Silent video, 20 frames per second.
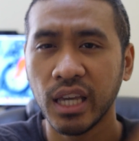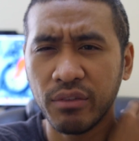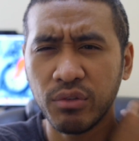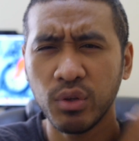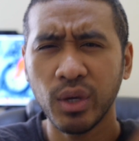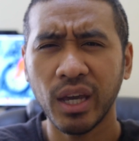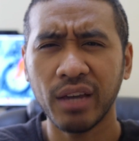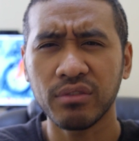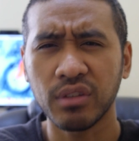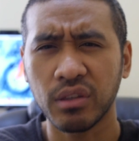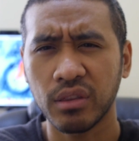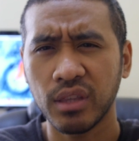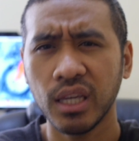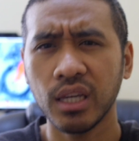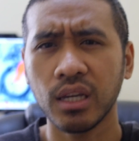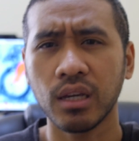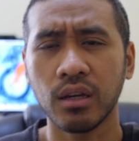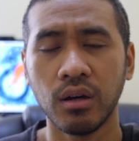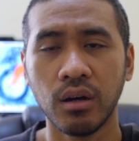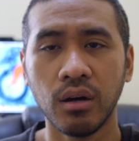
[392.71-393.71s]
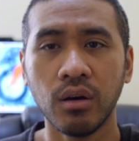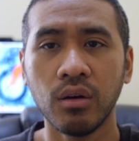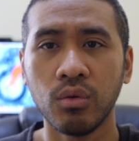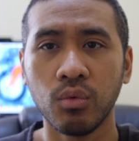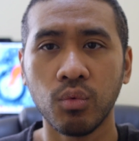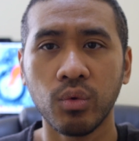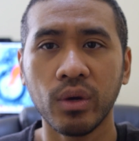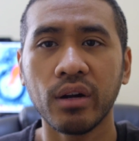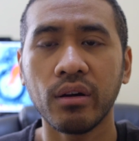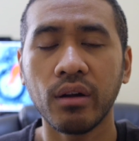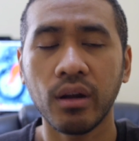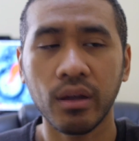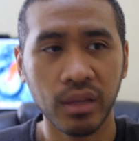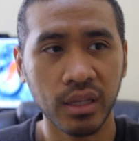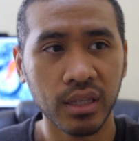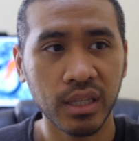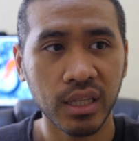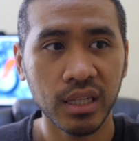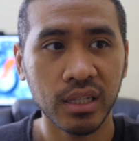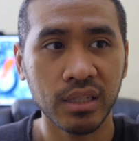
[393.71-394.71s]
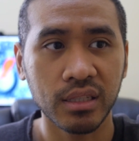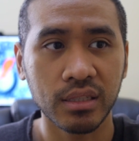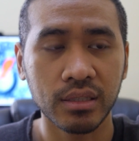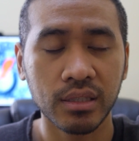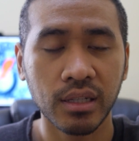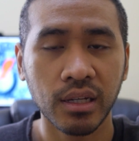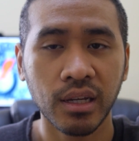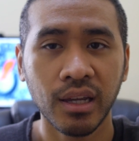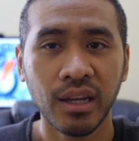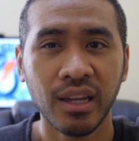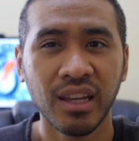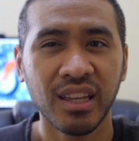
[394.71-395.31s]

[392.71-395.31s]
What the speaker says: If you have to think, oh, where are the keys?